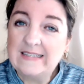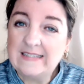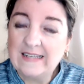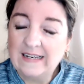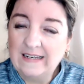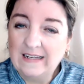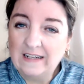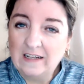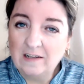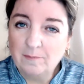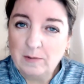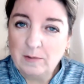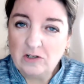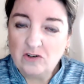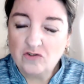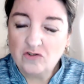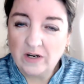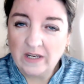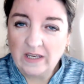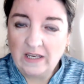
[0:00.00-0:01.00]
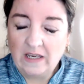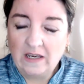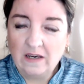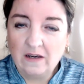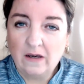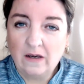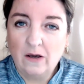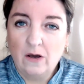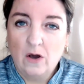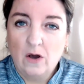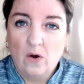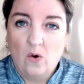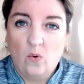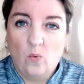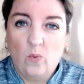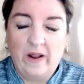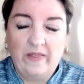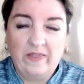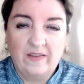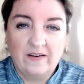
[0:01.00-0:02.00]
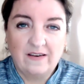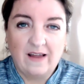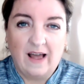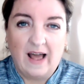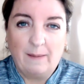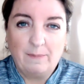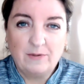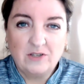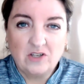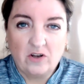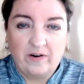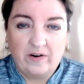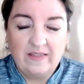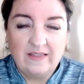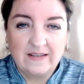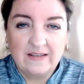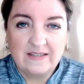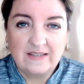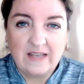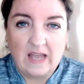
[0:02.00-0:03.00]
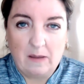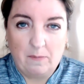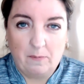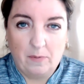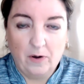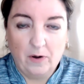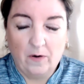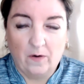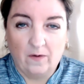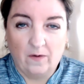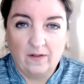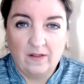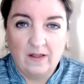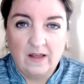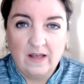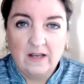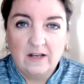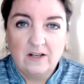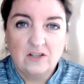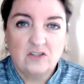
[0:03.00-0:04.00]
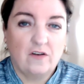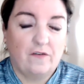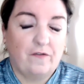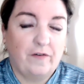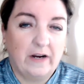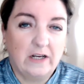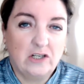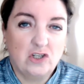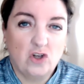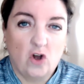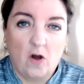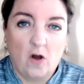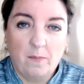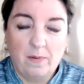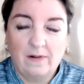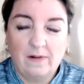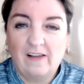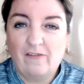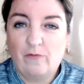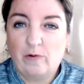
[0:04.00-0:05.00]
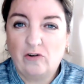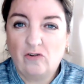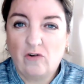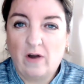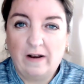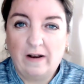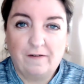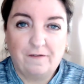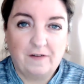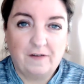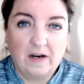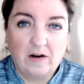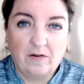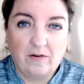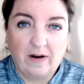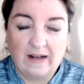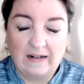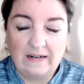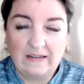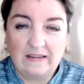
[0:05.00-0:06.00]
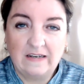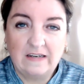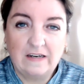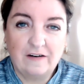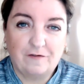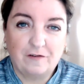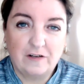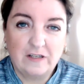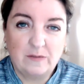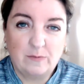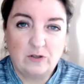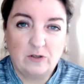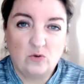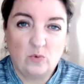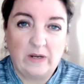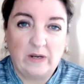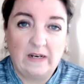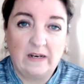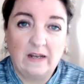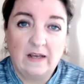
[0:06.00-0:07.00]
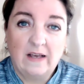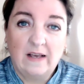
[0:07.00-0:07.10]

a little bit trickier when the types are in the same pearl. So for example, if we're trying to figure out the difference between